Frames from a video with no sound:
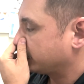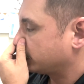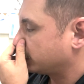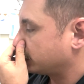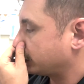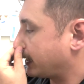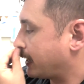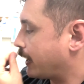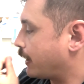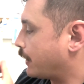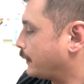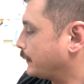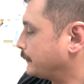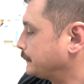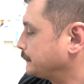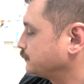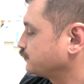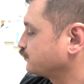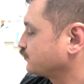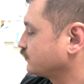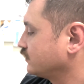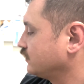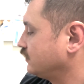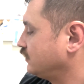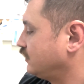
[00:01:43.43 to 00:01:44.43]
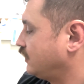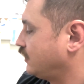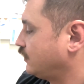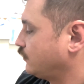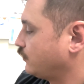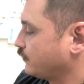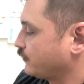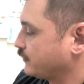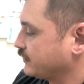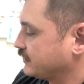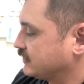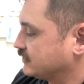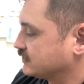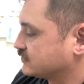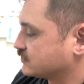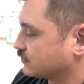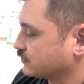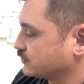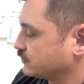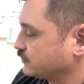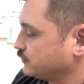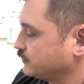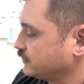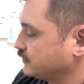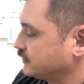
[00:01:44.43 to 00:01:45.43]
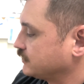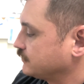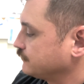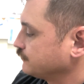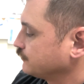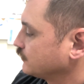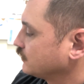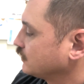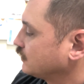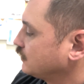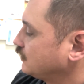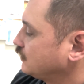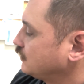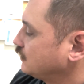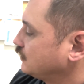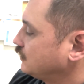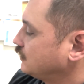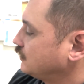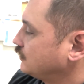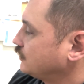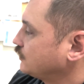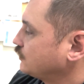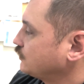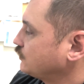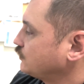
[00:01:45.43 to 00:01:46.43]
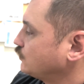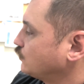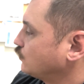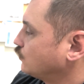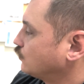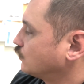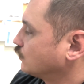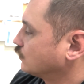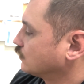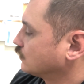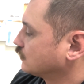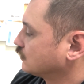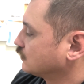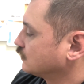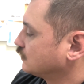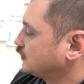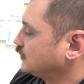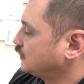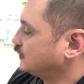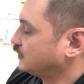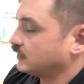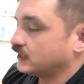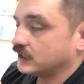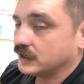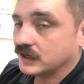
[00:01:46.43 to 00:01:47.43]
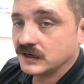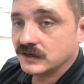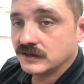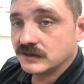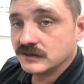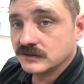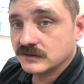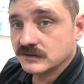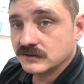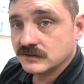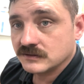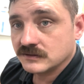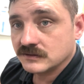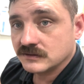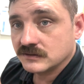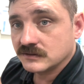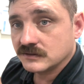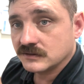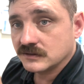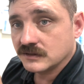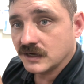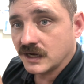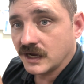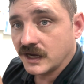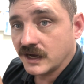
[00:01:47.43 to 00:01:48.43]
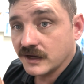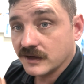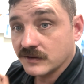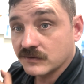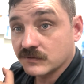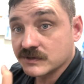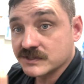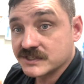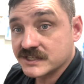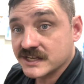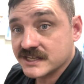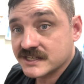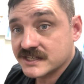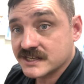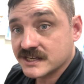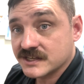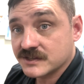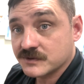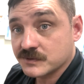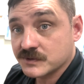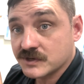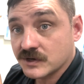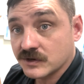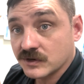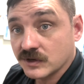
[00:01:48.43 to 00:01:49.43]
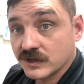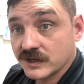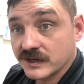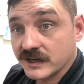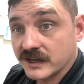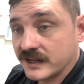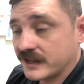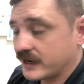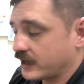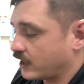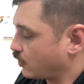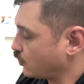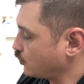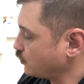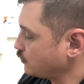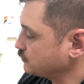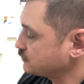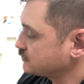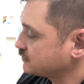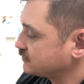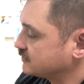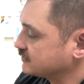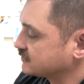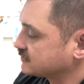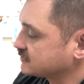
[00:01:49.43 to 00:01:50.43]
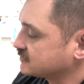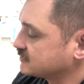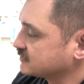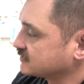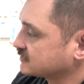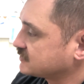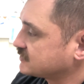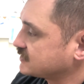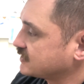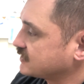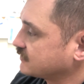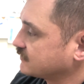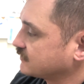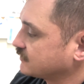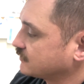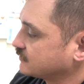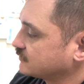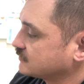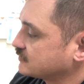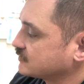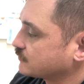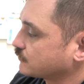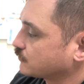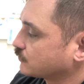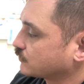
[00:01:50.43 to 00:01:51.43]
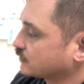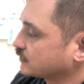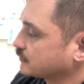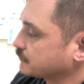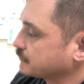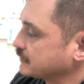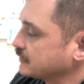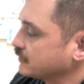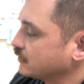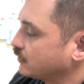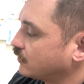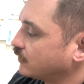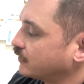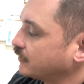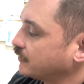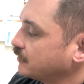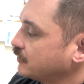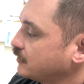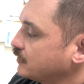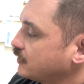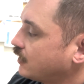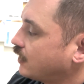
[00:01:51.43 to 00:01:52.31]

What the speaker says: Now, when we start doing your resistance, we start looking at ohms. This is the setting that we're going to be on.